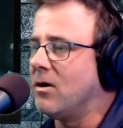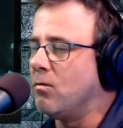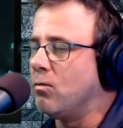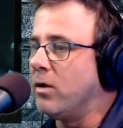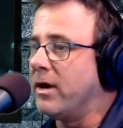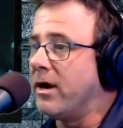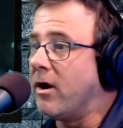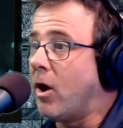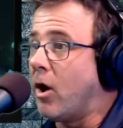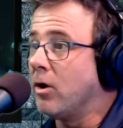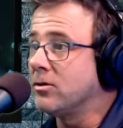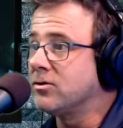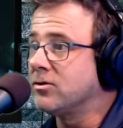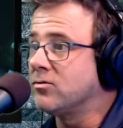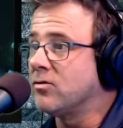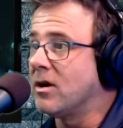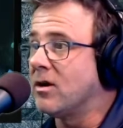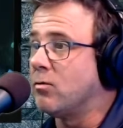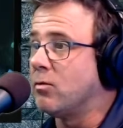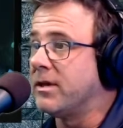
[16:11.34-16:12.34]
all
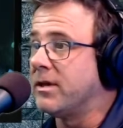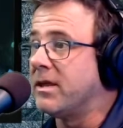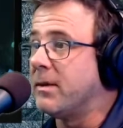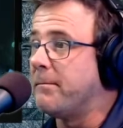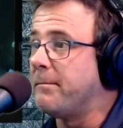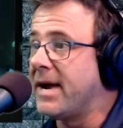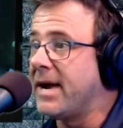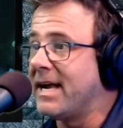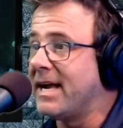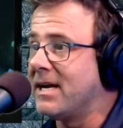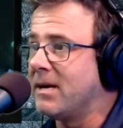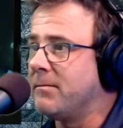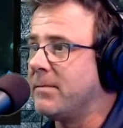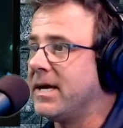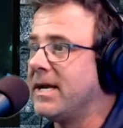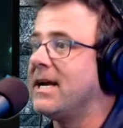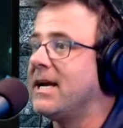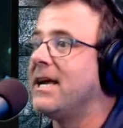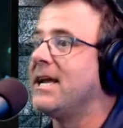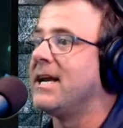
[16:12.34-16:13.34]
struggle with
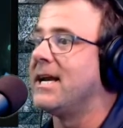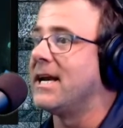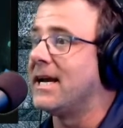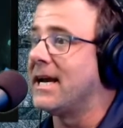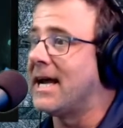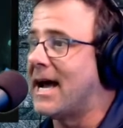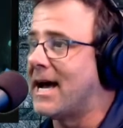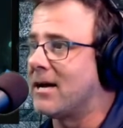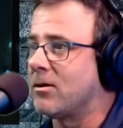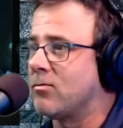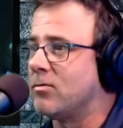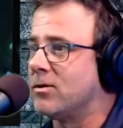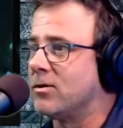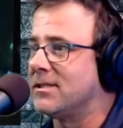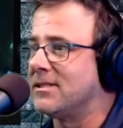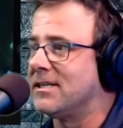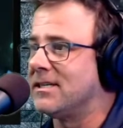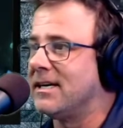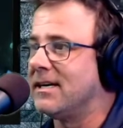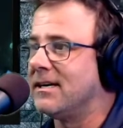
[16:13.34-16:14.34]
abandonment and
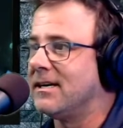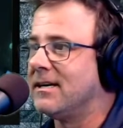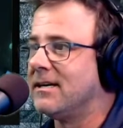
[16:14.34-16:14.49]
inadequacy.